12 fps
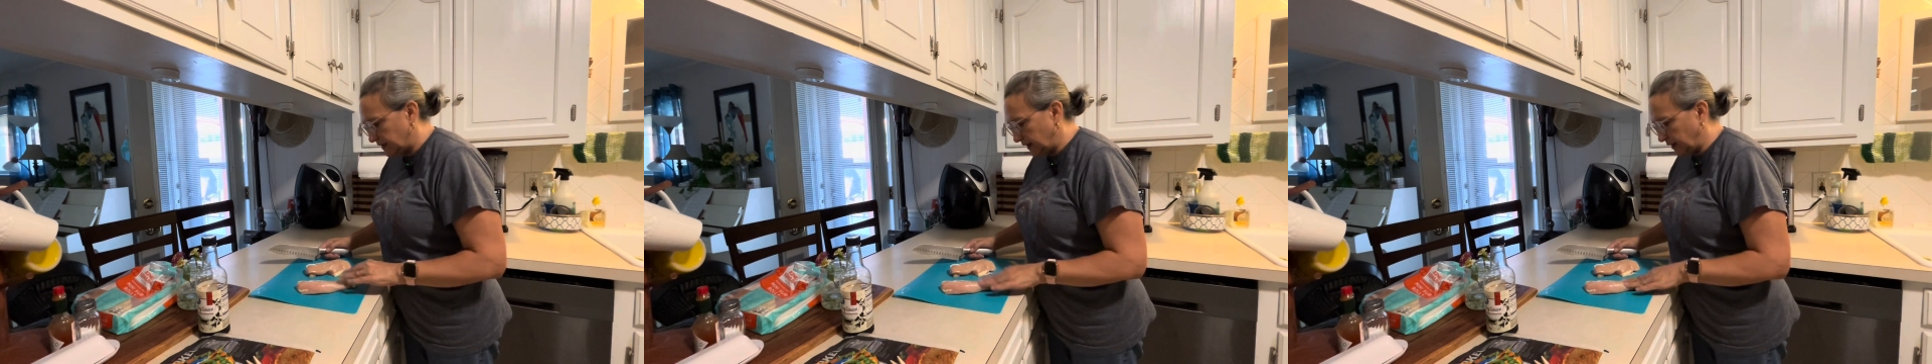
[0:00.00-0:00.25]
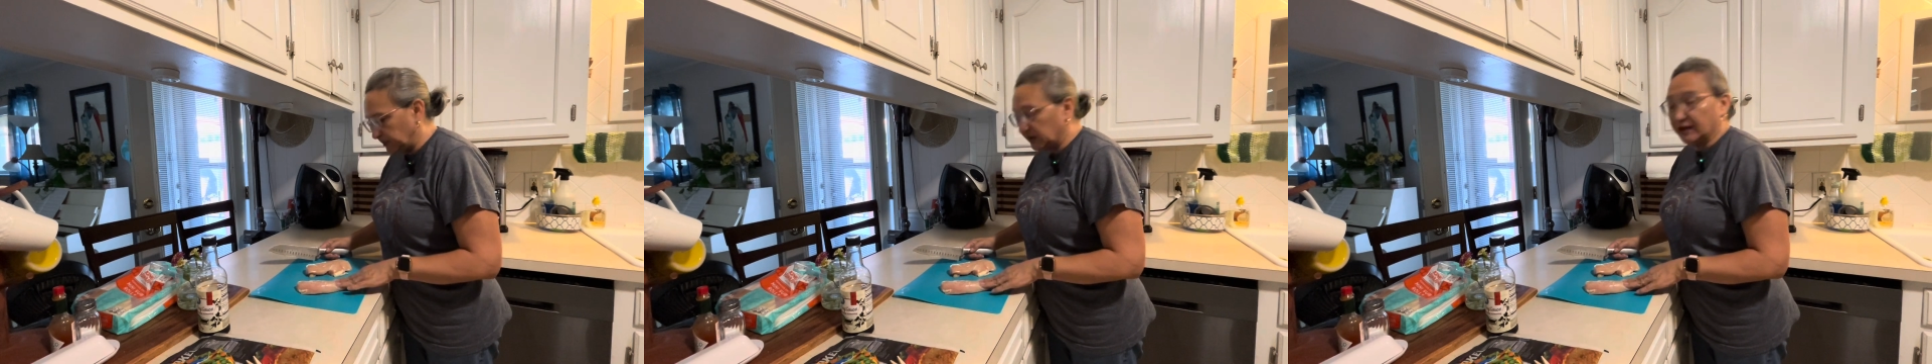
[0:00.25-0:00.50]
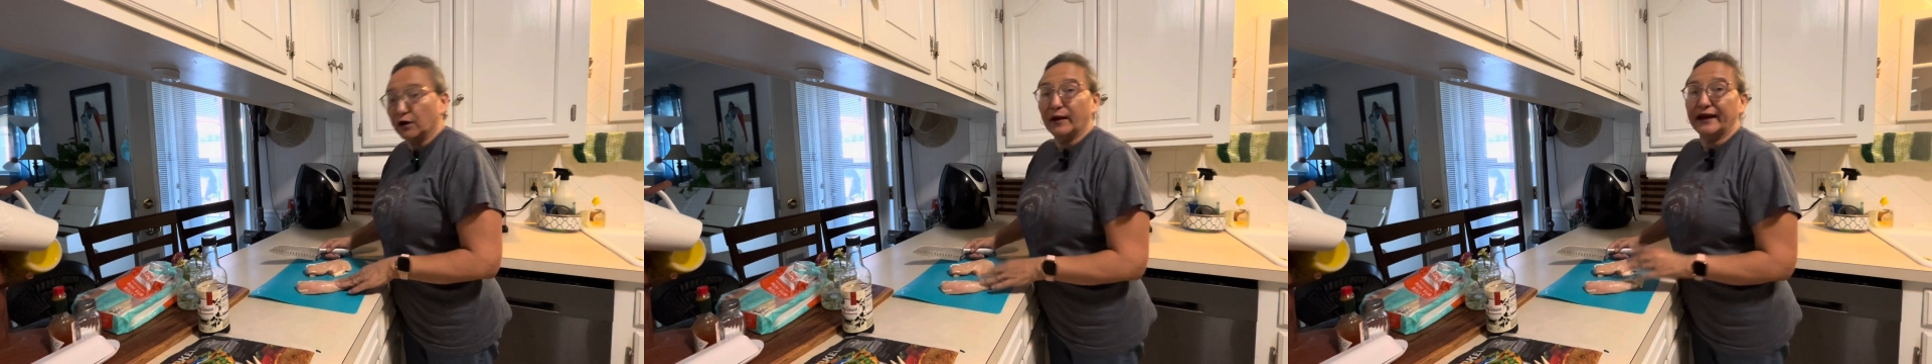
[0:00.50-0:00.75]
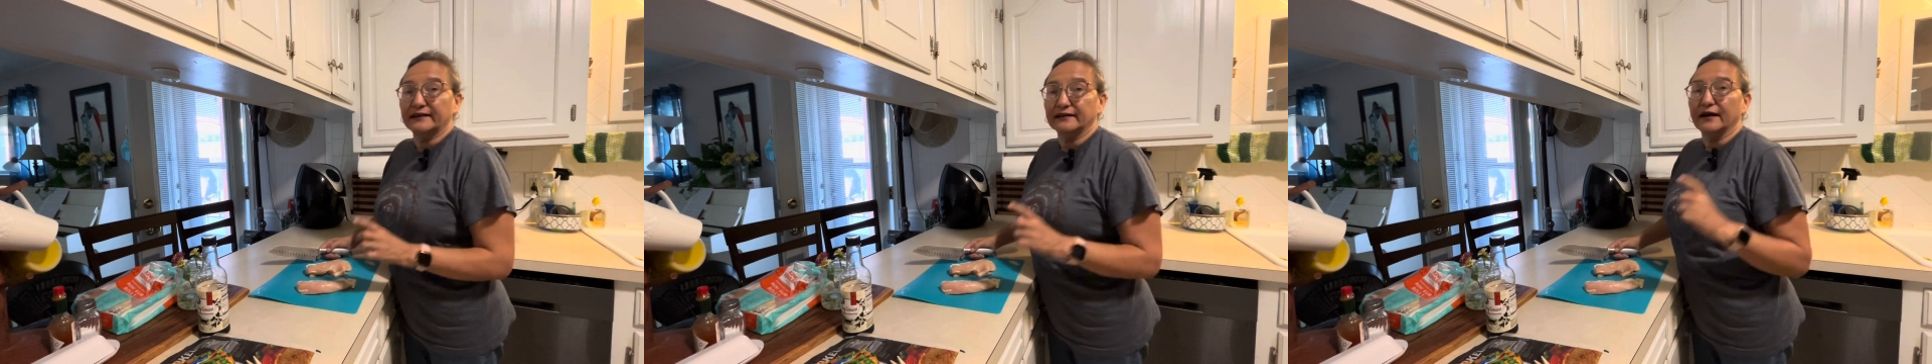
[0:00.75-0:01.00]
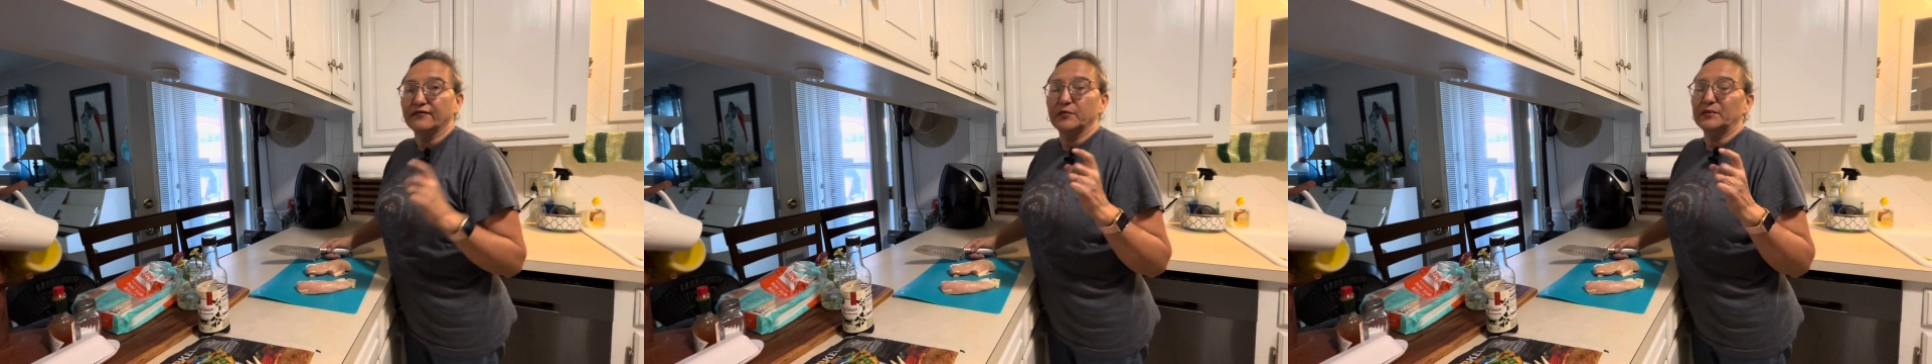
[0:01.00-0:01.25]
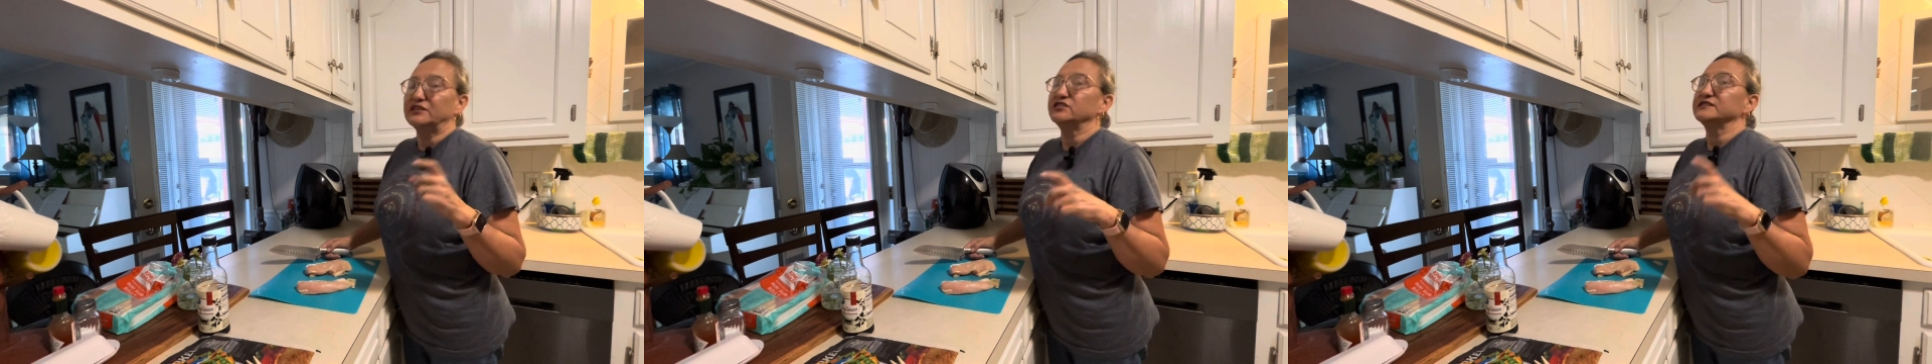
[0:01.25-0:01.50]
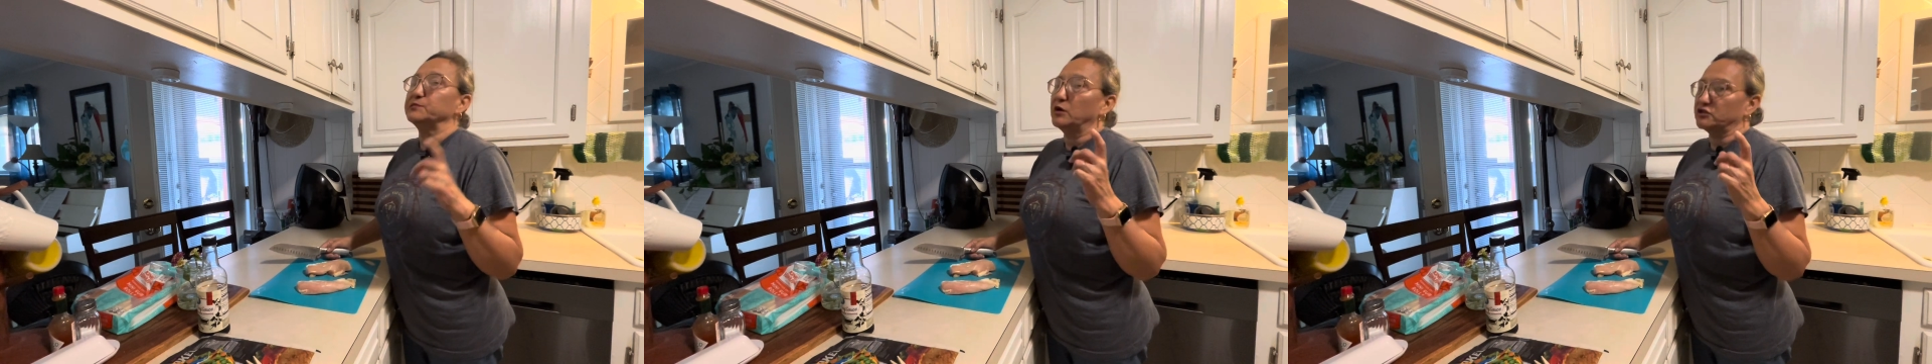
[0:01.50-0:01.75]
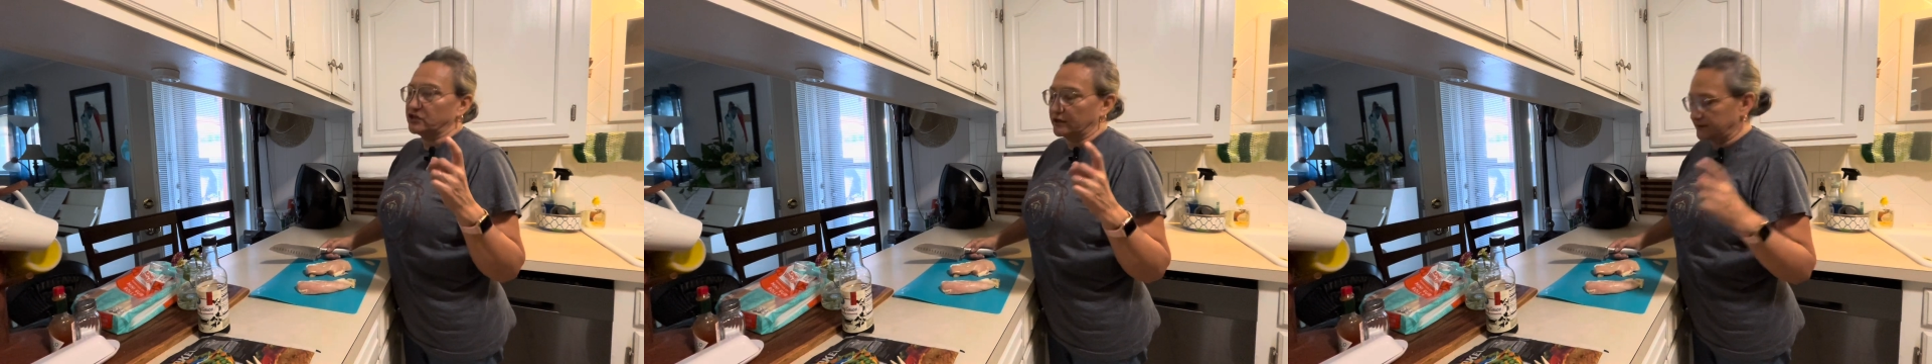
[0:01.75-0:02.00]
I'm gonna go ahead and cut them into small
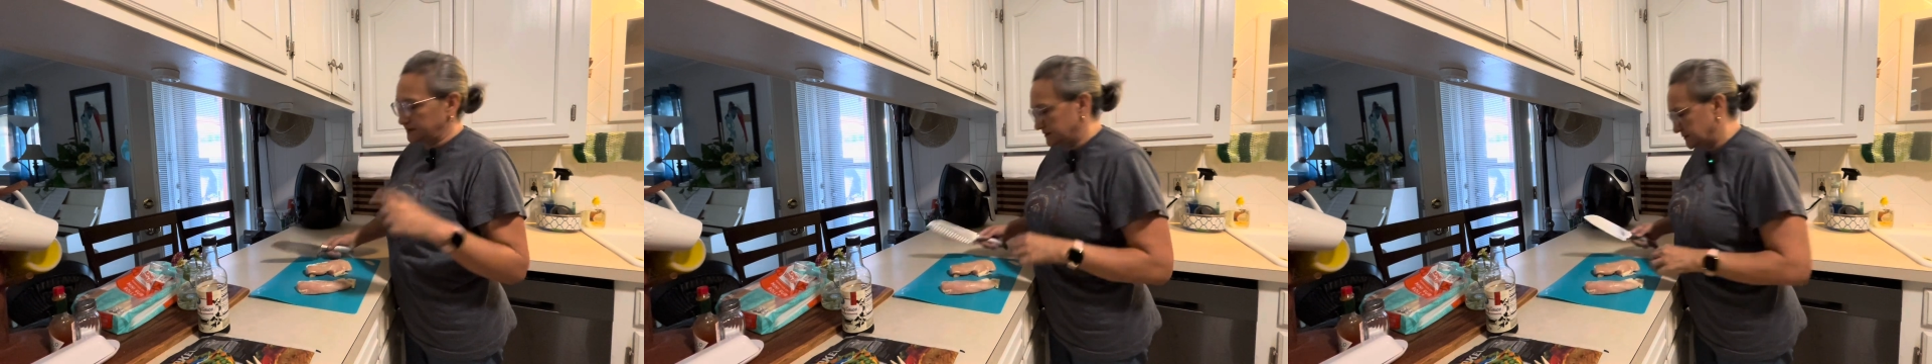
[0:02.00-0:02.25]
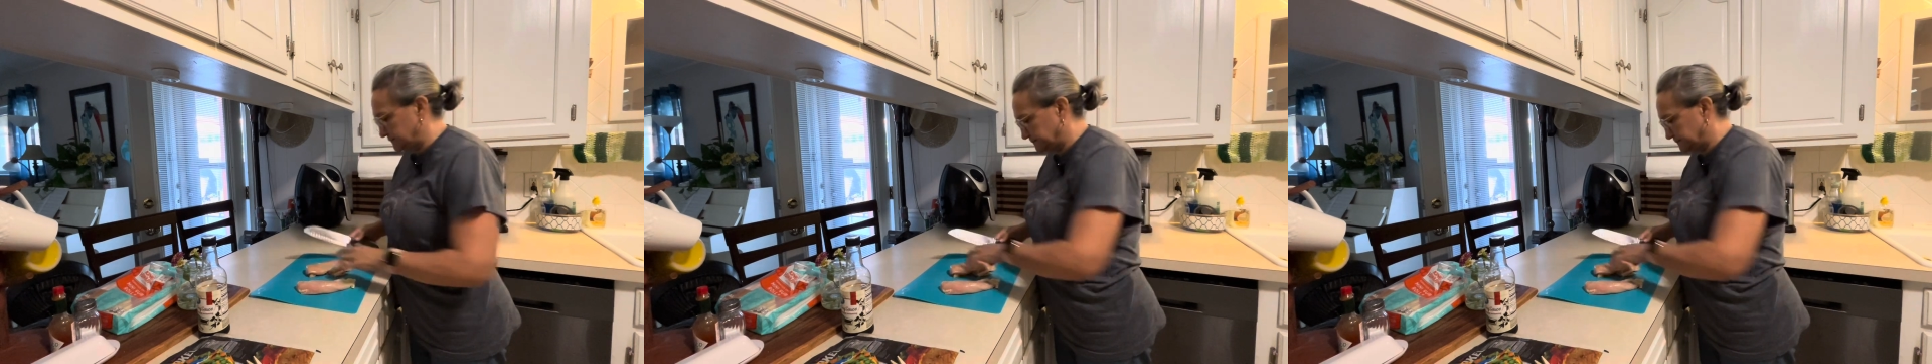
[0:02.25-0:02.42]
chunks.